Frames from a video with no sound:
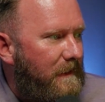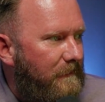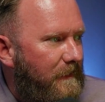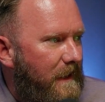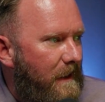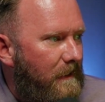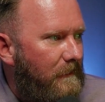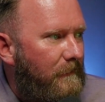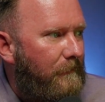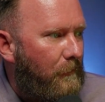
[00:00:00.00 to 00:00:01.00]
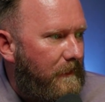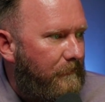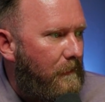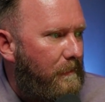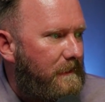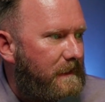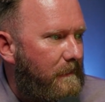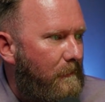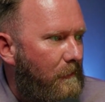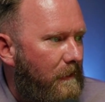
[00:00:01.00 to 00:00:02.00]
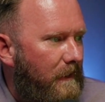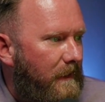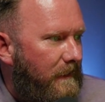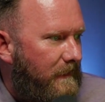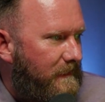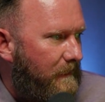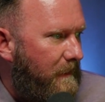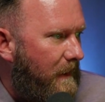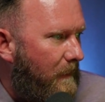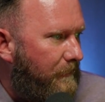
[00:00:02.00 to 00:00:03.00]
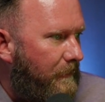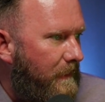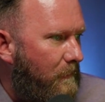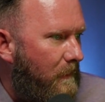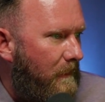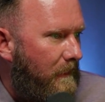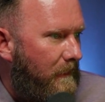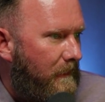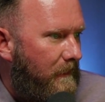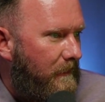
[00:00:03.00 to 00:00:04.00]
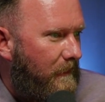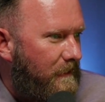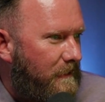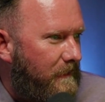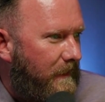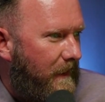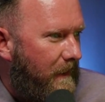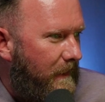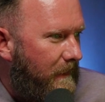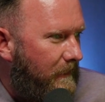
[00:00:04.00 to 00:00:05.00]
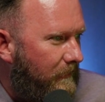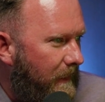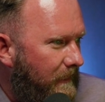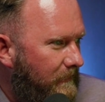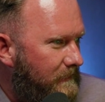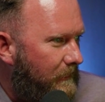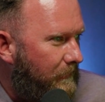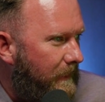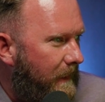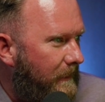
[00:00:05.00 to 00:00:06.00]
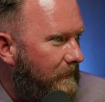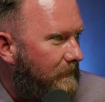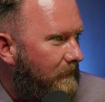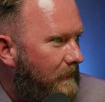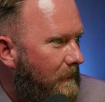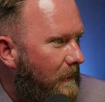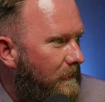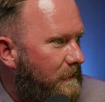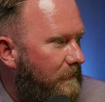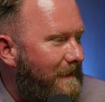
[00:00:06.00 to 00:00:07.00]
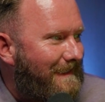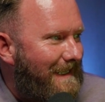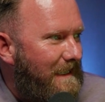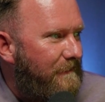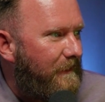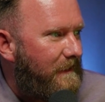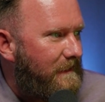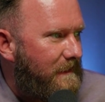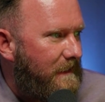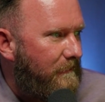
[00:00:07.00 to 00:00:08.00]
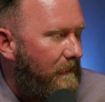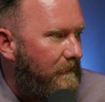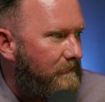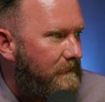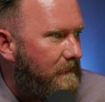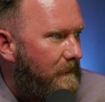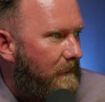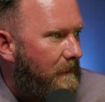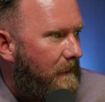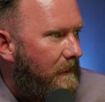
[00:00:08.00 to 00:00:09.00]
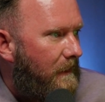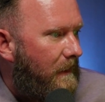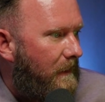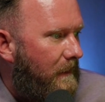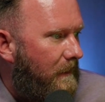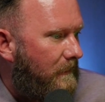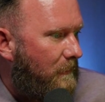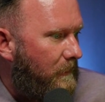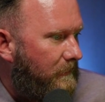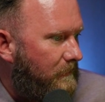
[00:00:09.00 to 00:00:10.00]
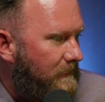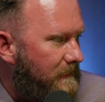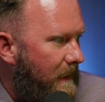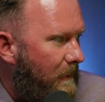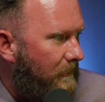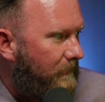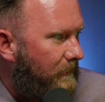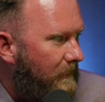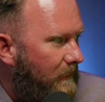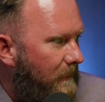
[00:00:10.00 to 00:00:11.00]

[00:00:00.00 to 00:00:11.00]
BVL, 44% more. Kissimmee, up 31. Hunters Creek area, right? Is that where we're at? Hunters Creek's even, zeros. Going through the South,